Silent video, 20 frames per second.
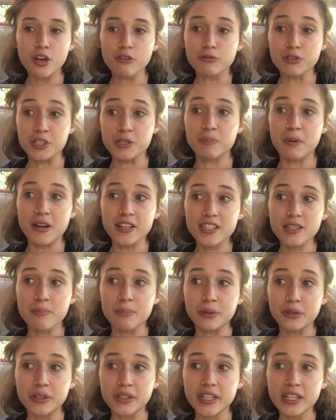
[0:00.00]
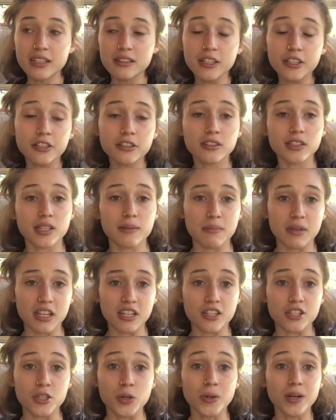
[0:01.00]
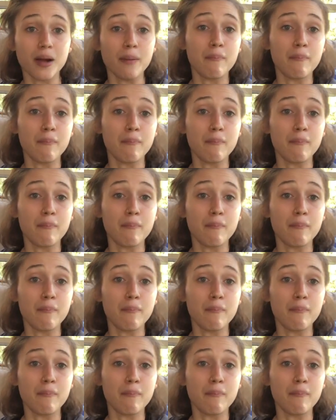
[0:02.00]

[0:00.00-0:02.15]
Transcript: Responsibility literally means your